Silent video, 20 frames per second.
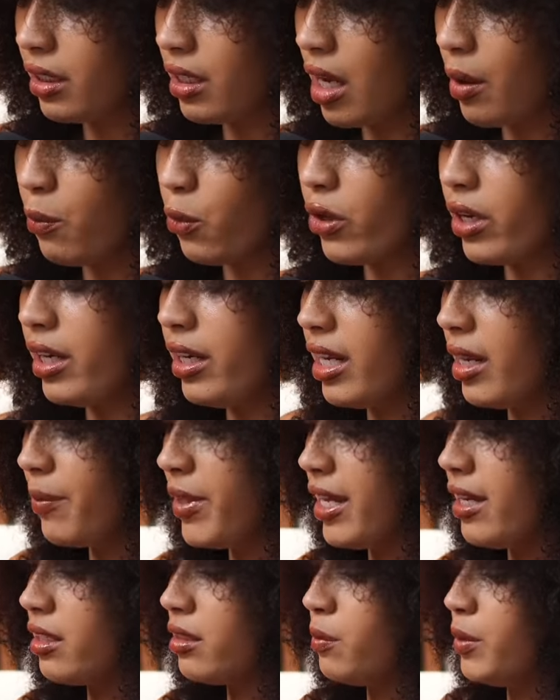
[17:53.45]
a more in depth
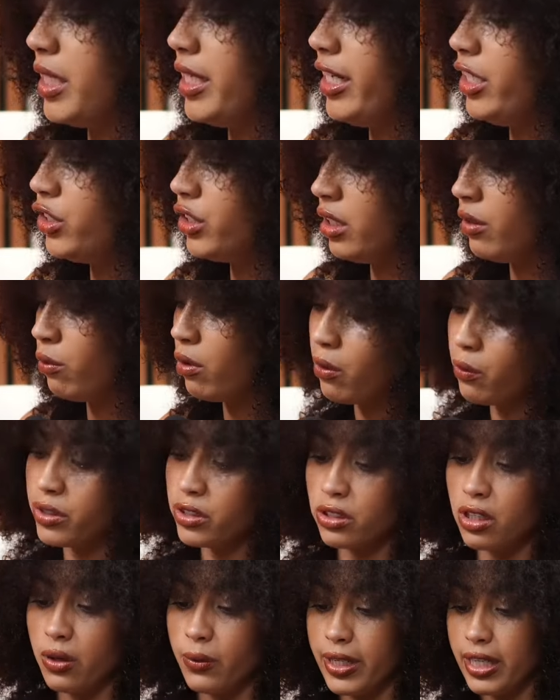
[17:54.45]
explanation of what
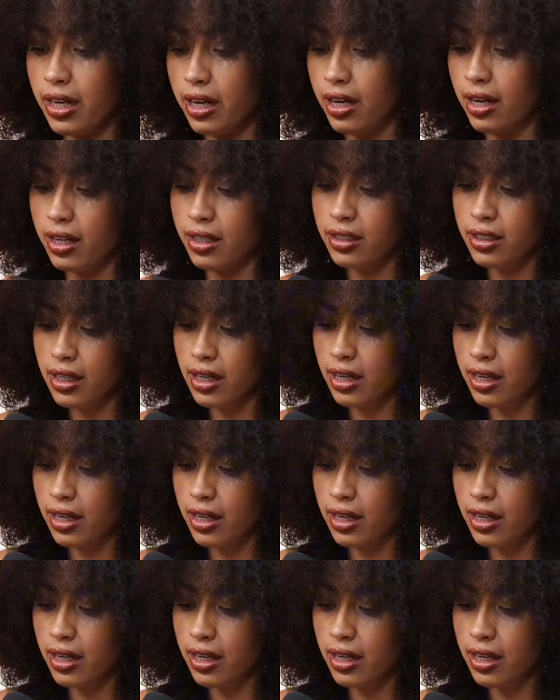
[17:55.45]
was going on.